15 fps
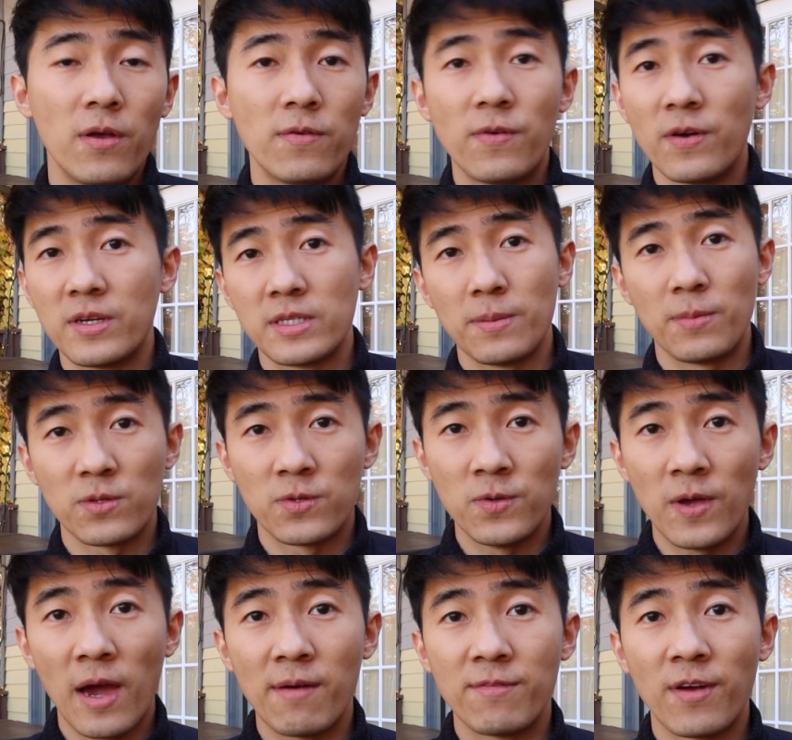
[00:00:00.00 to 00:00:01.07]
For example, do
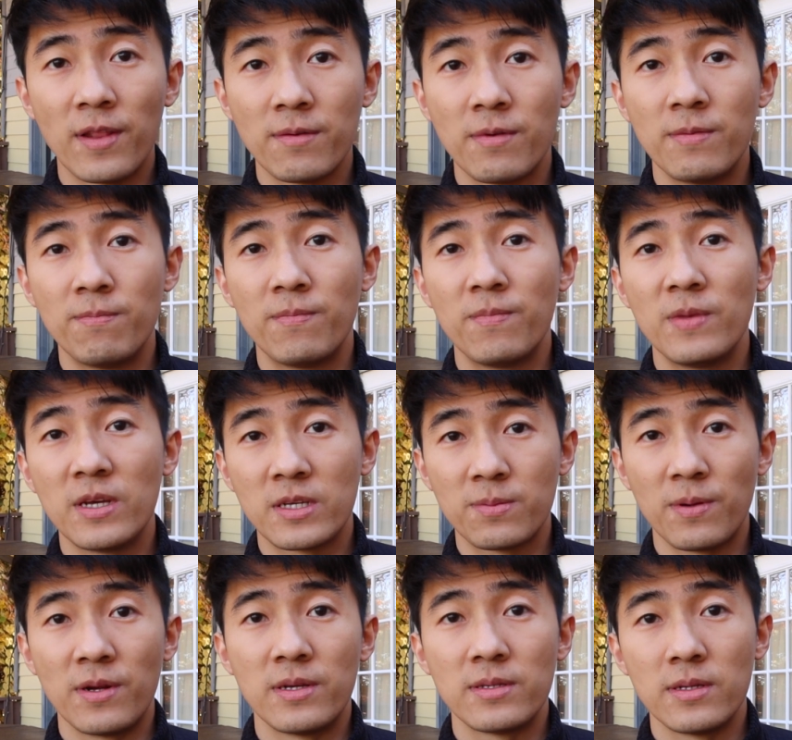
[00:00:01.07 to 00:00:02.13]
you have relevant
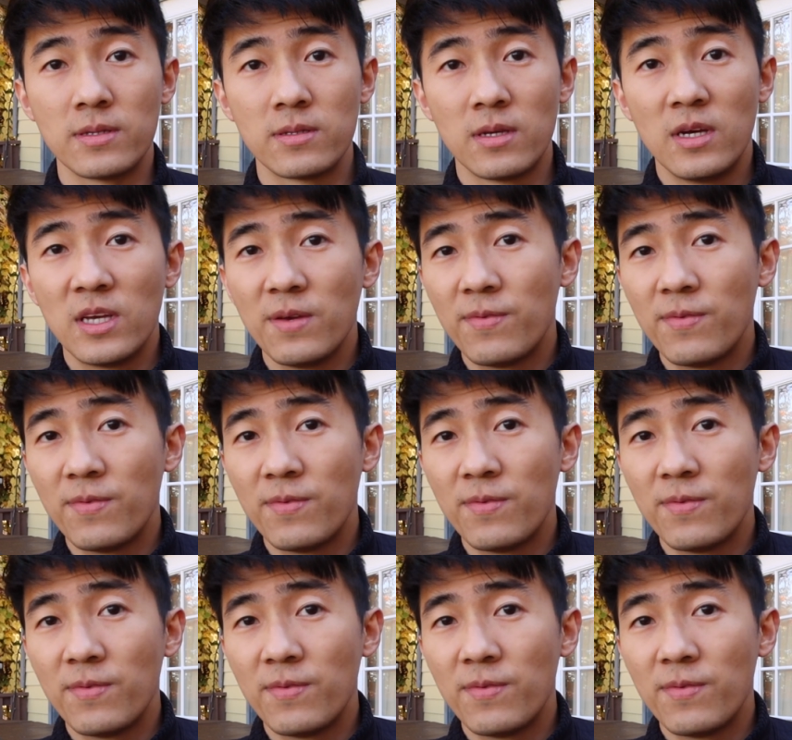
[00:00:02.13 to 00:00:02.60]
experiences?